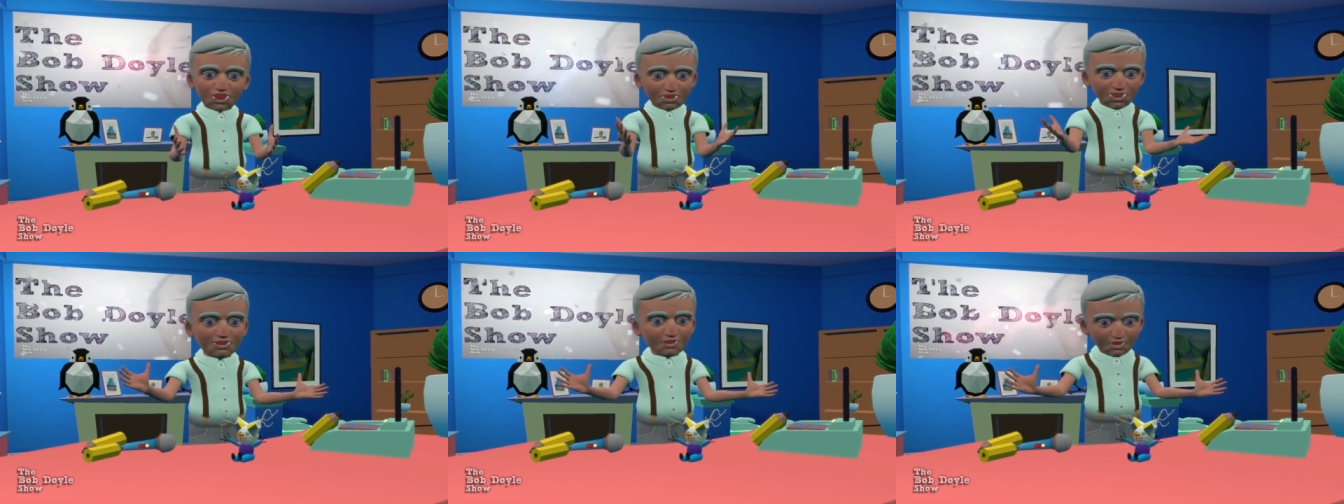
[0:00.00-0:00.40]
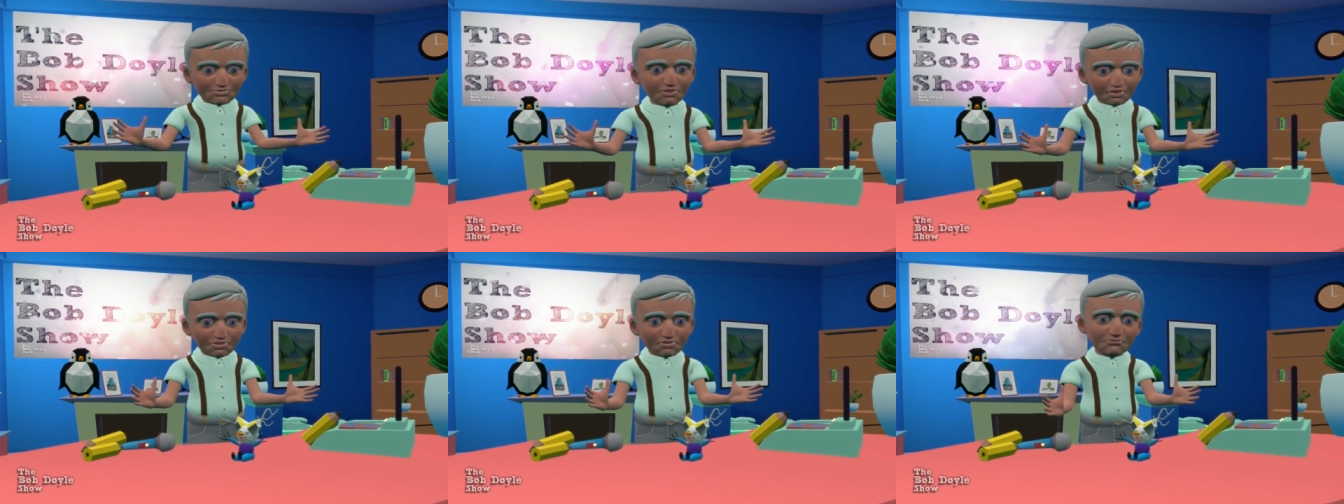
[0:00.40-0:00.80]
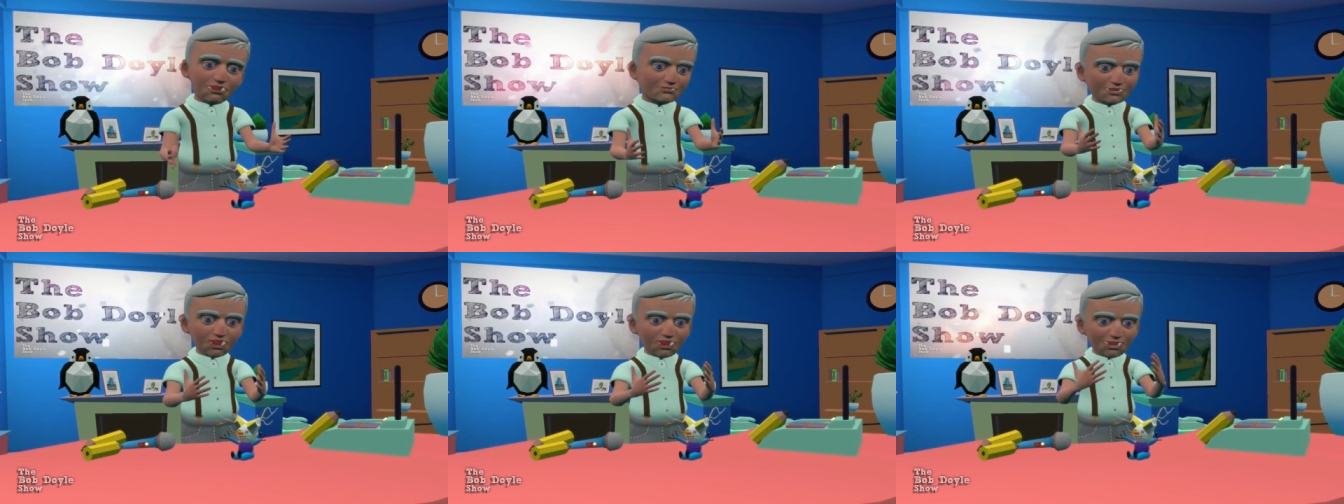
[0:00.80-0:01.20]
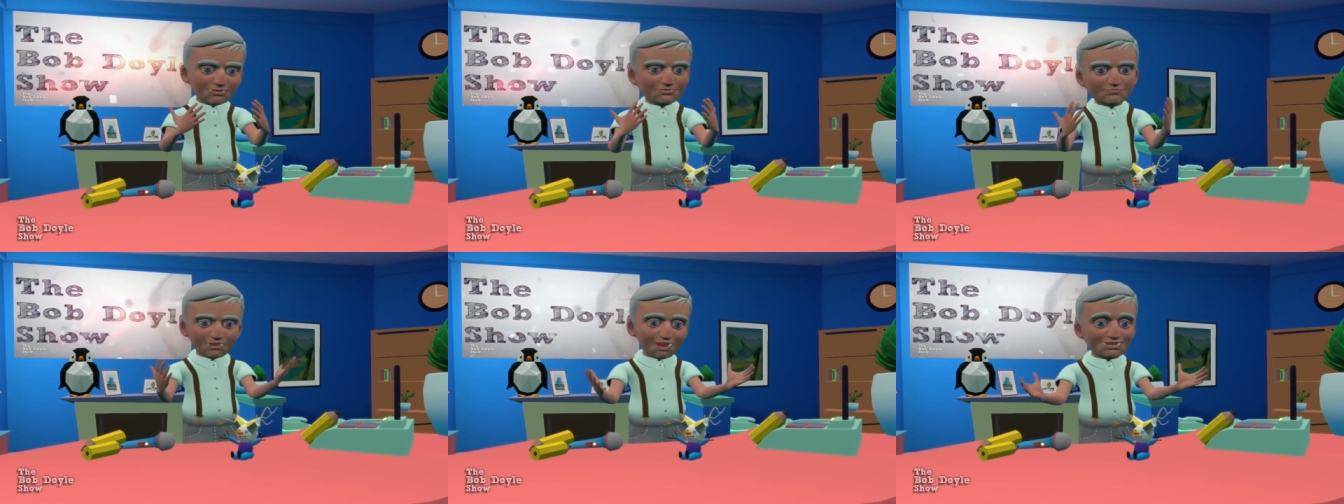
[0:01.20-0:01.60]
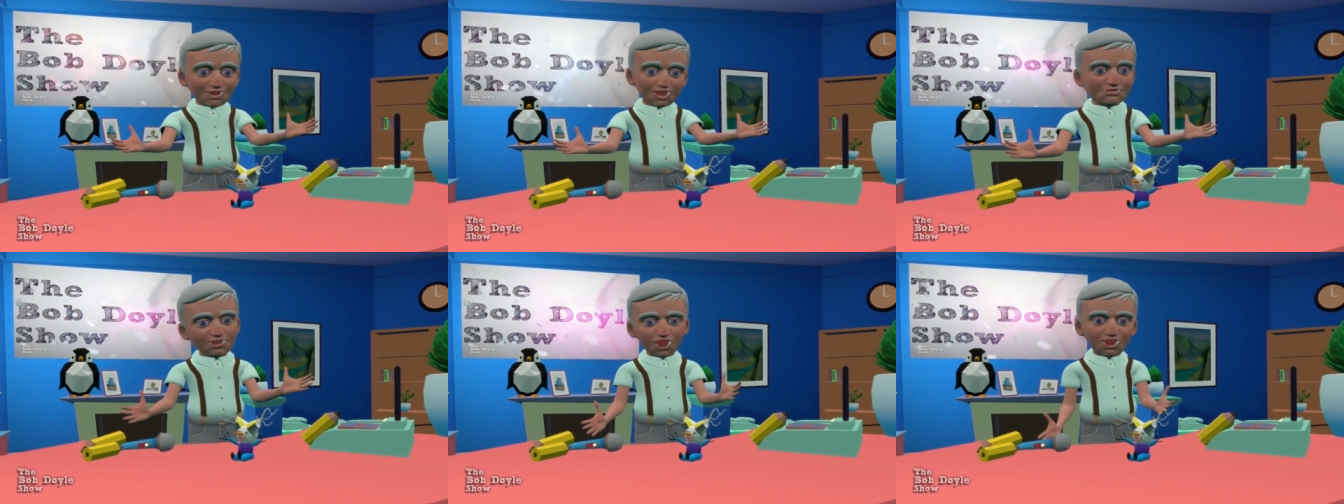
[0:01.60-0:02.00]
It is not right to just talk
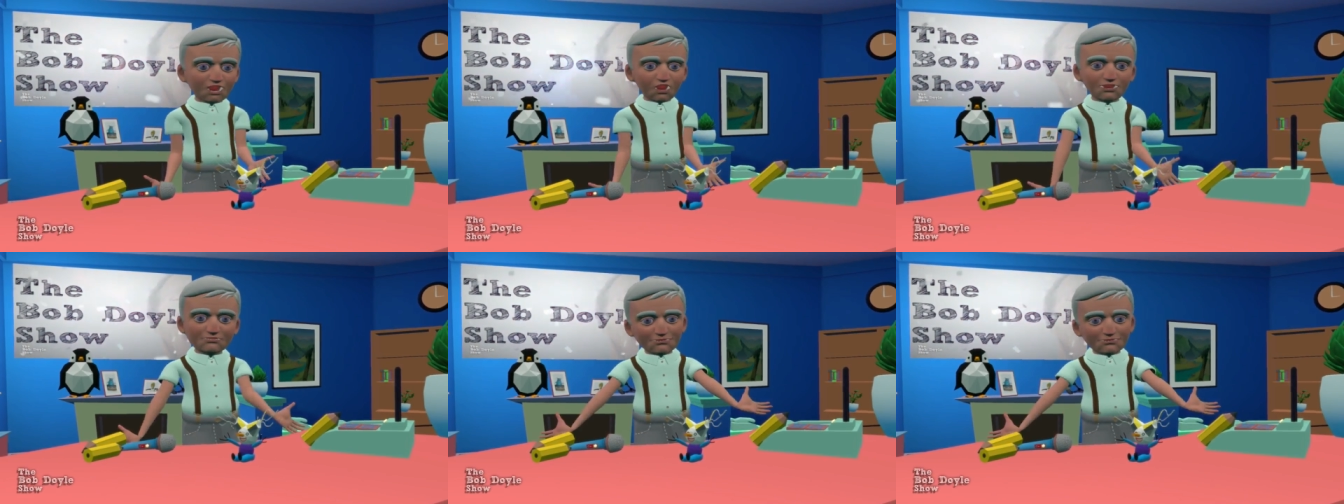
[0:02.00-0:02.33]
like Bob Doyle